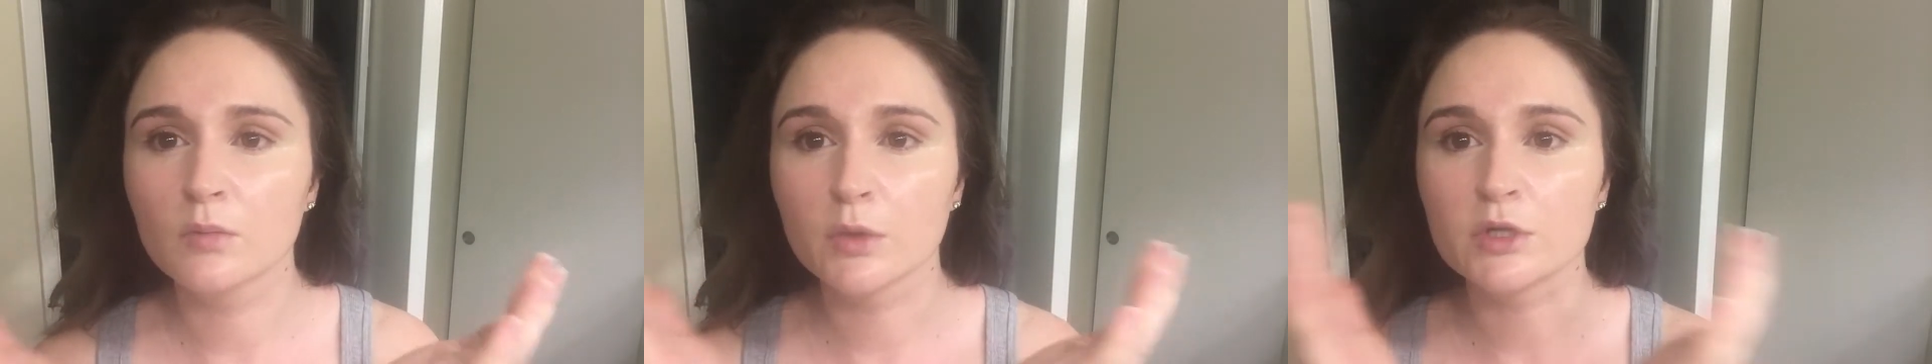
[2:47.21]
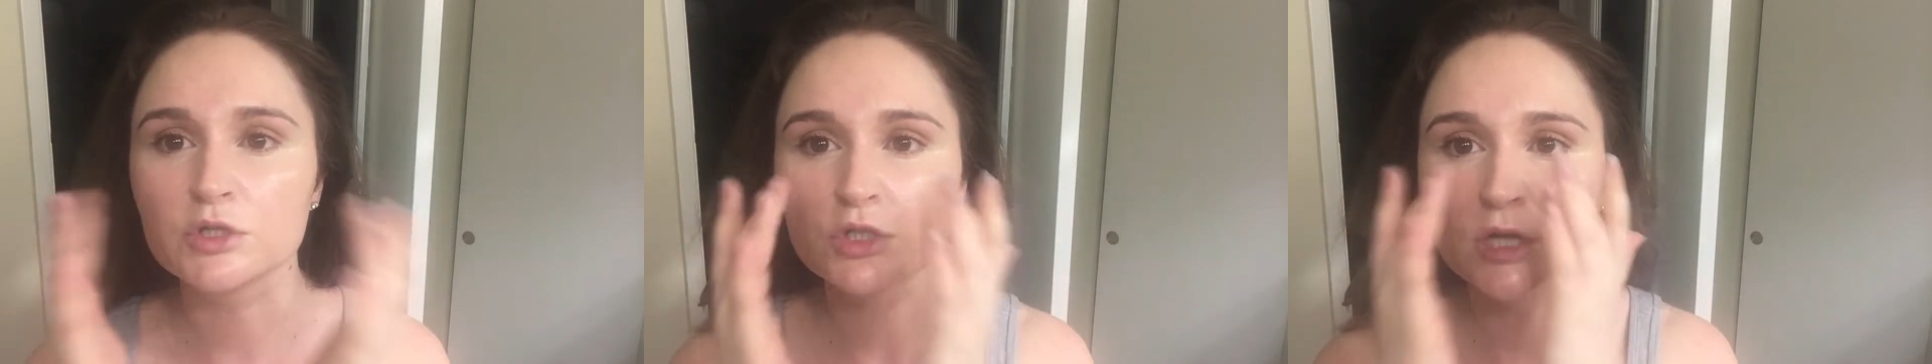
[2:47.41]

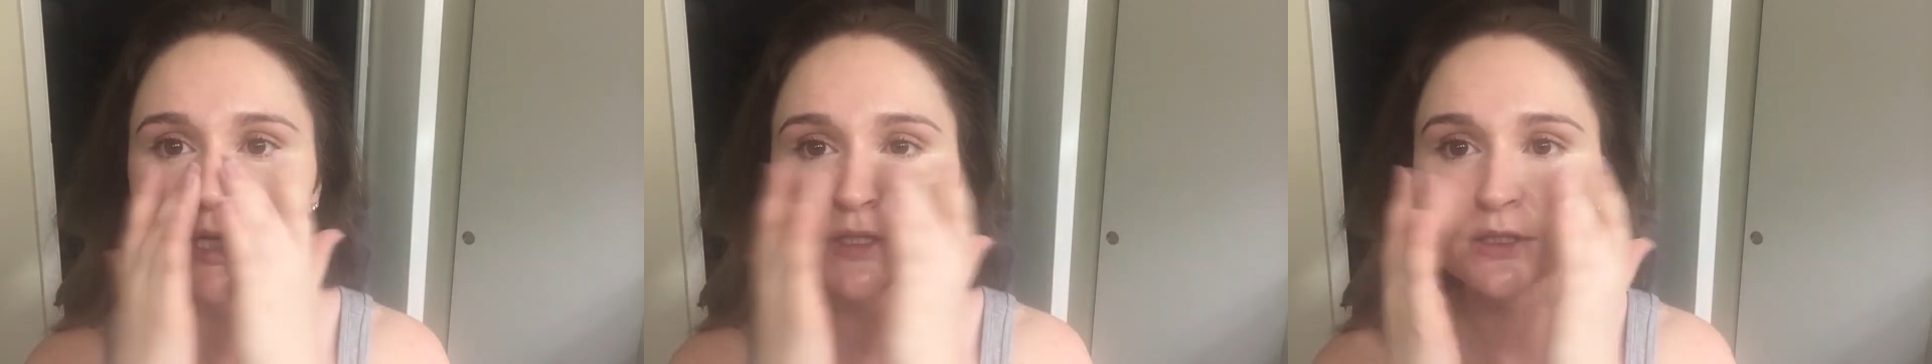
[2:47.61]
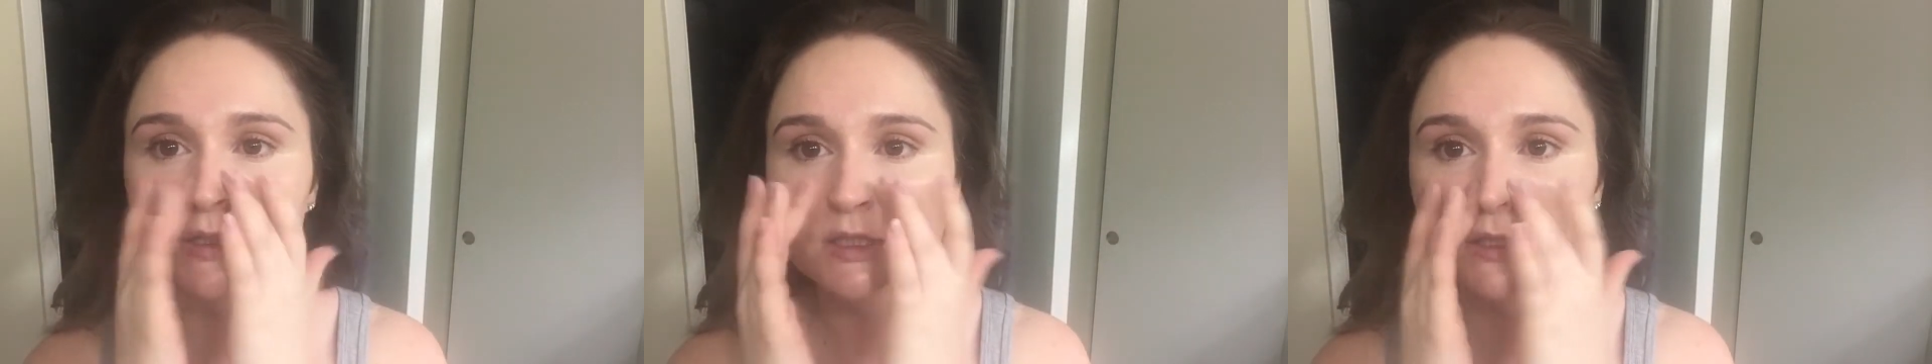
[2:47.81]

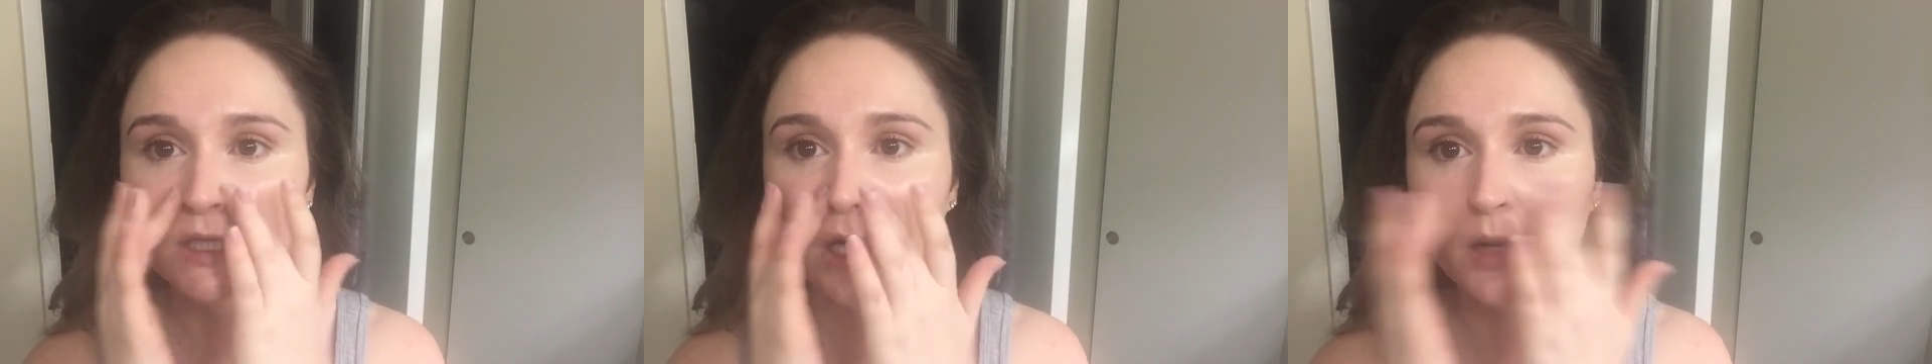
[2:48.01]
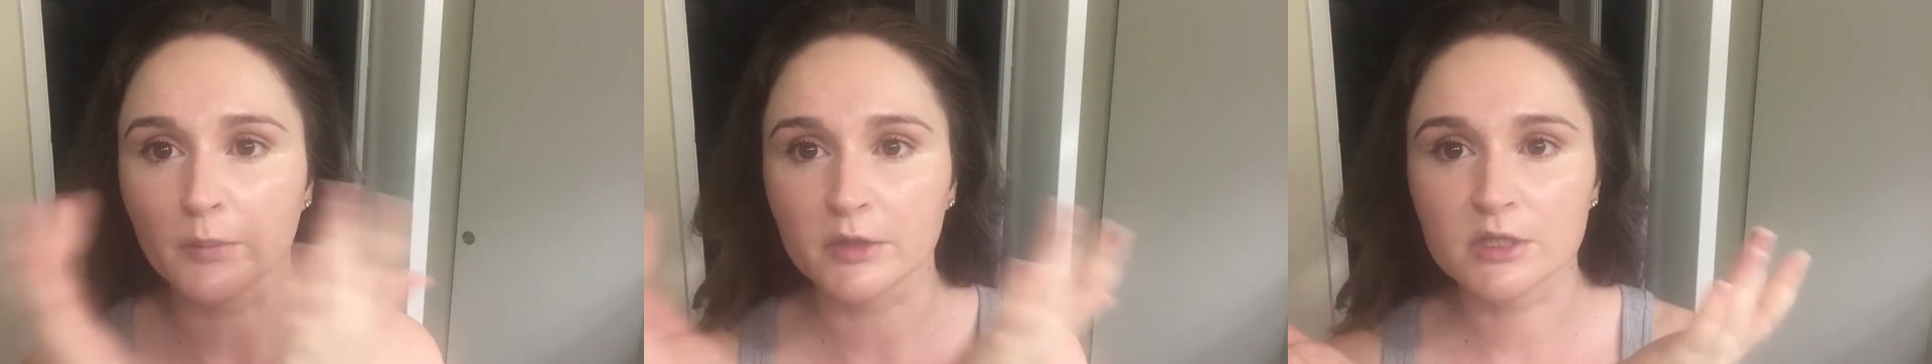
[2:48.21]
moisturizing serum.